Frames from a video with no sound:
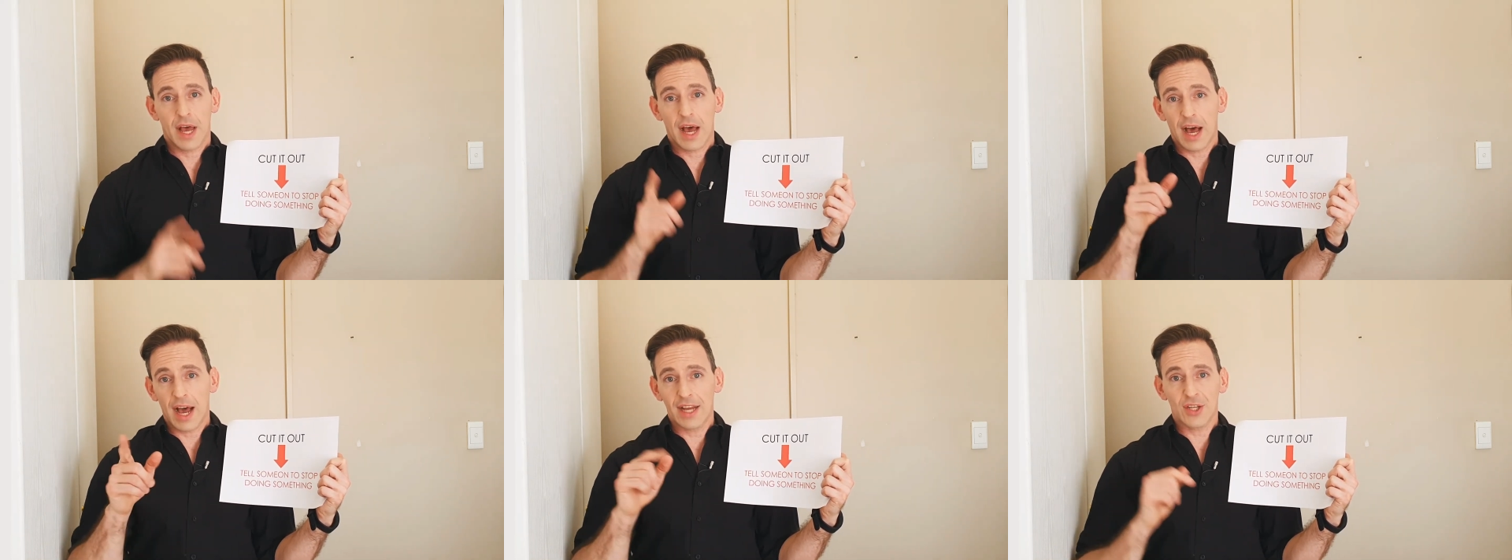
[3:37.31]

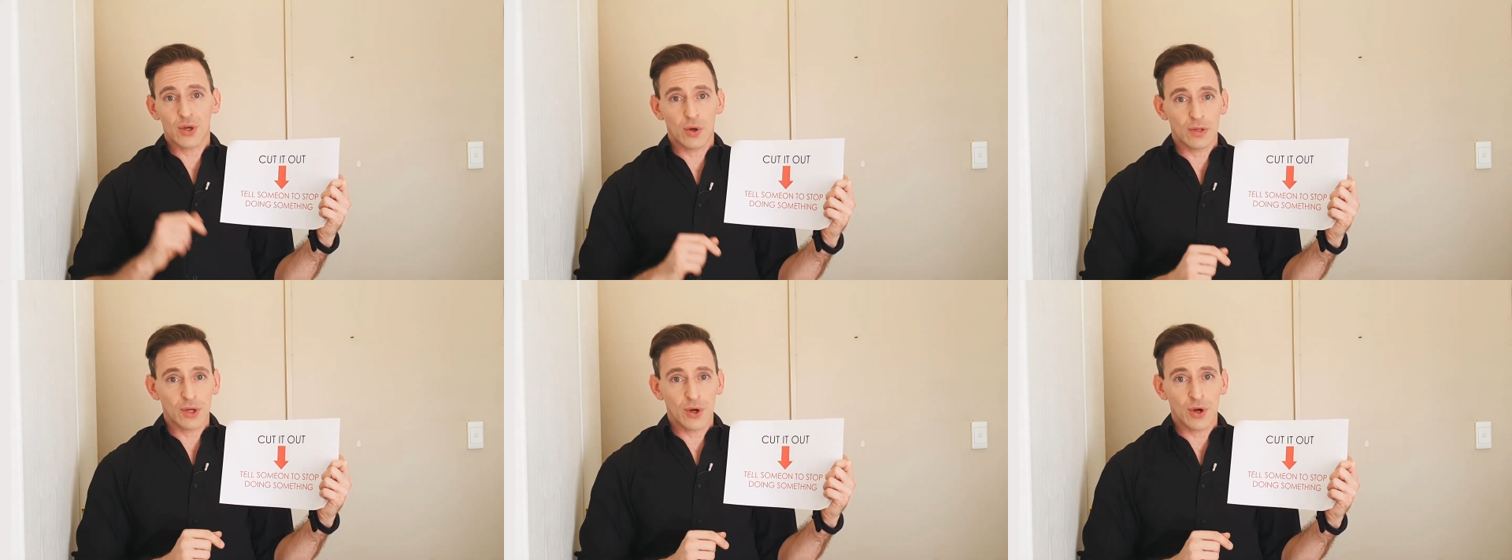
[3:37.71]
I
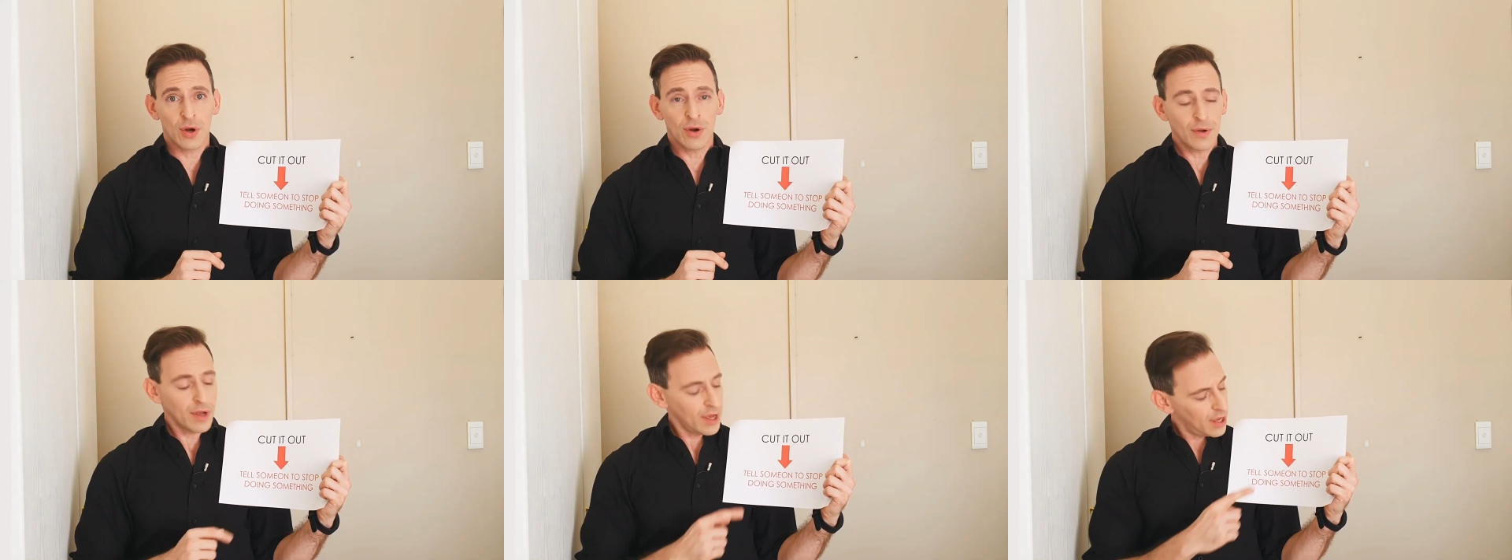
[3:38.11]
told
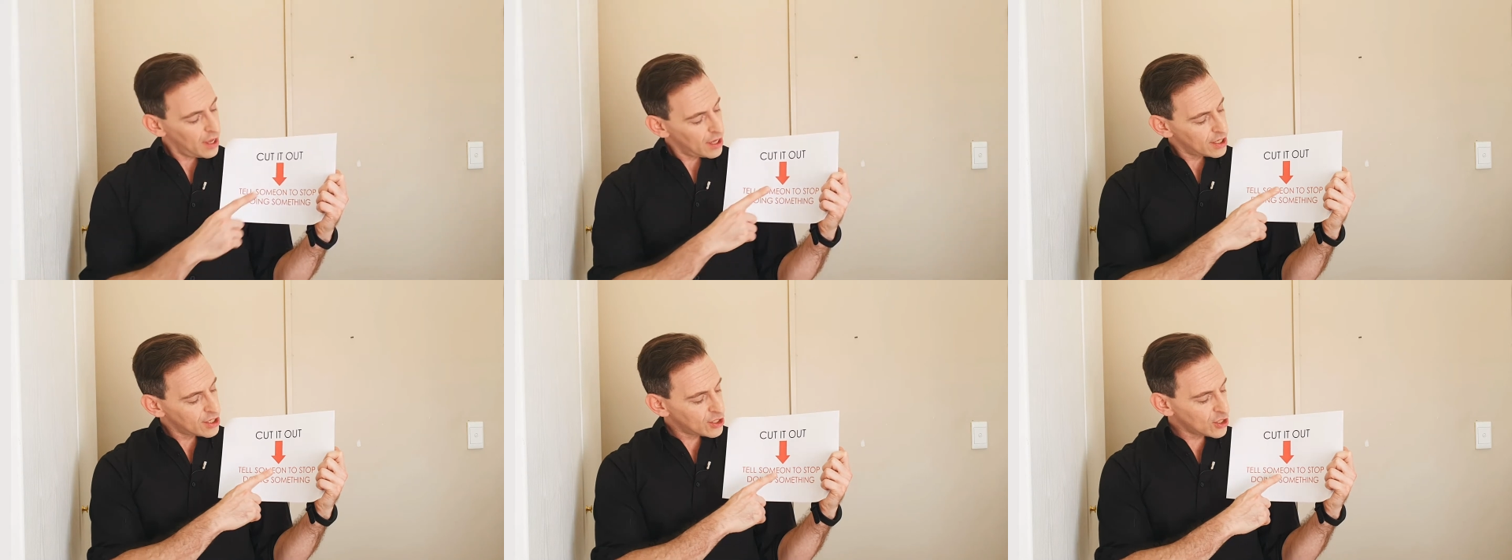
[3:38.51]
her,
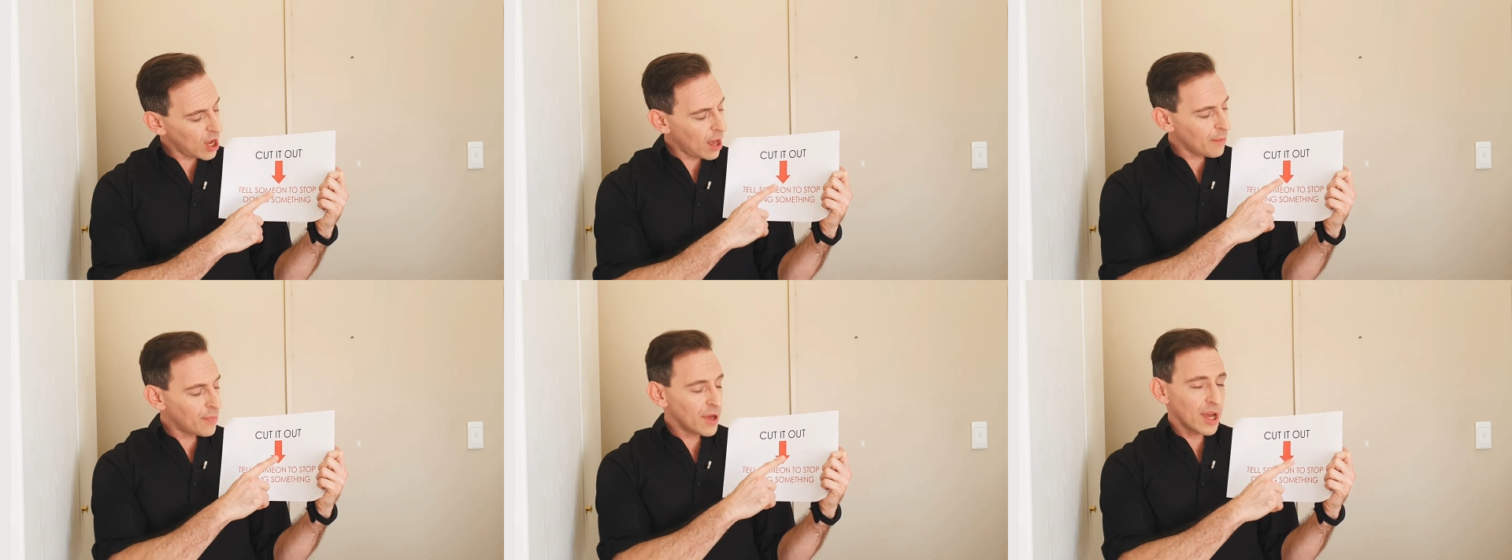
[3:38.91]

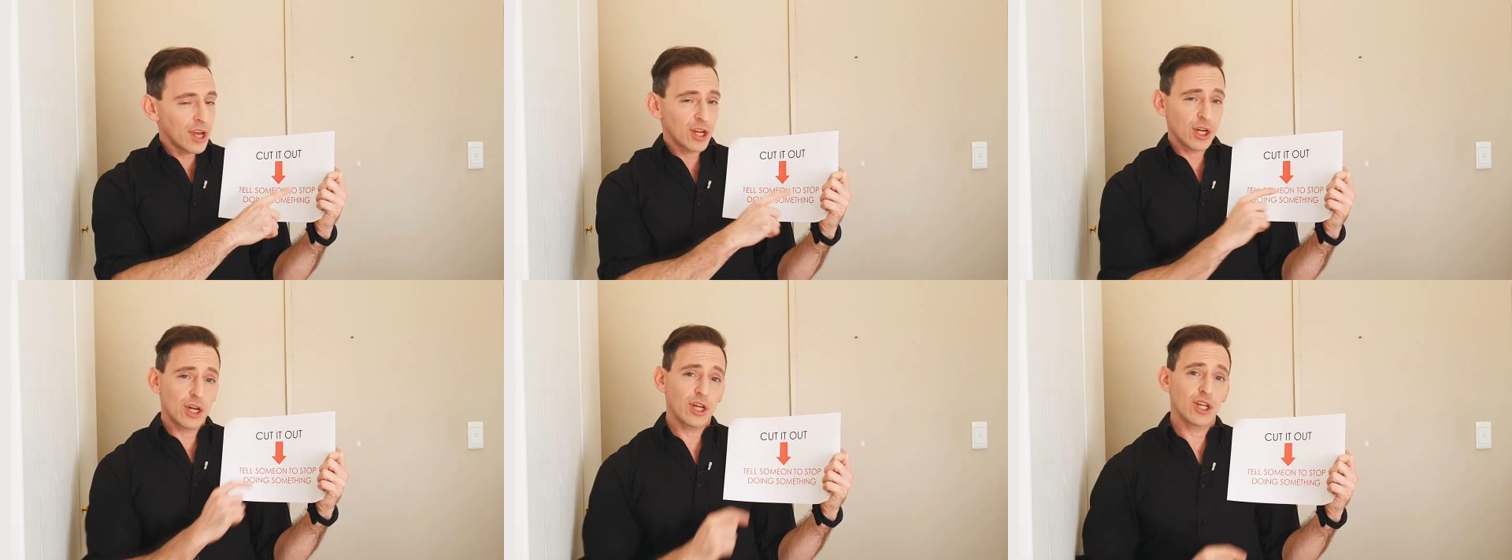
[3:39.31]
stop
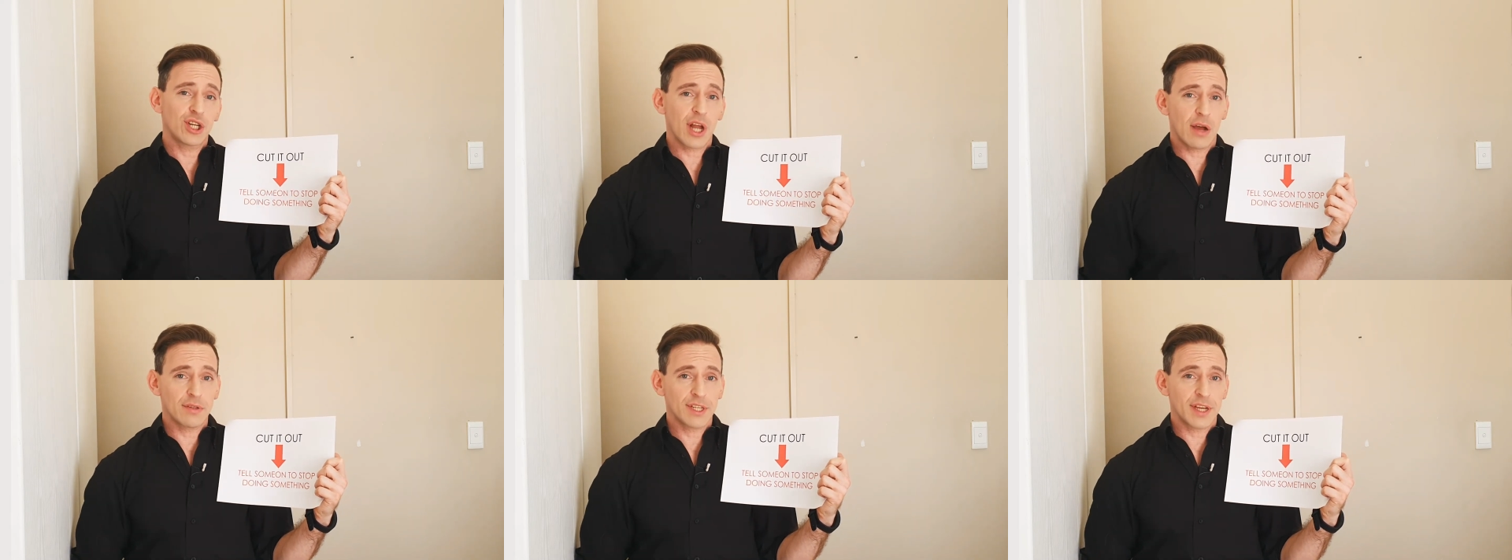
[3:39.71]

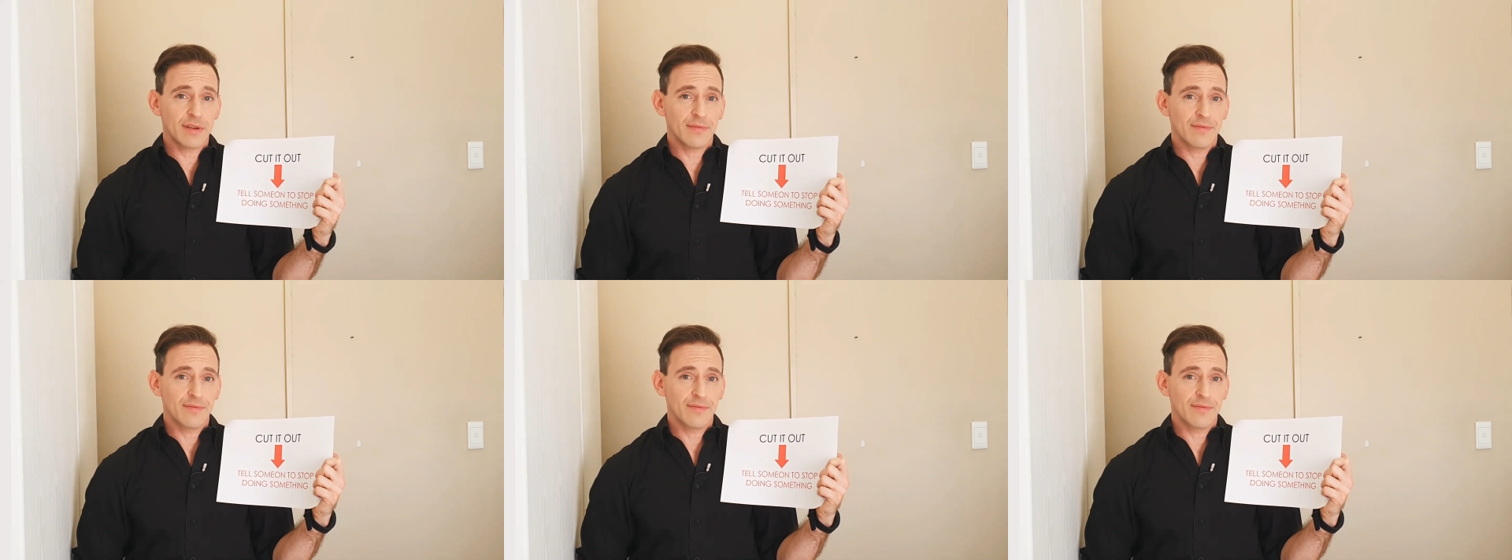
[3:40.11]
shouting.